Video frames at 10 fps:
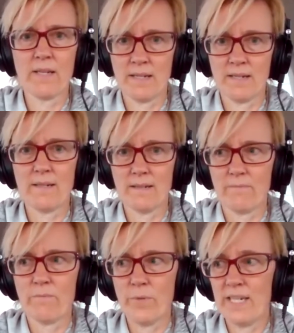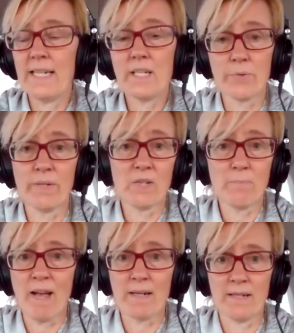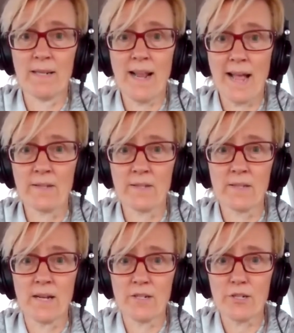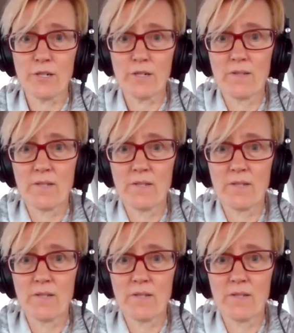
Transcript: it. We need to respect it as such.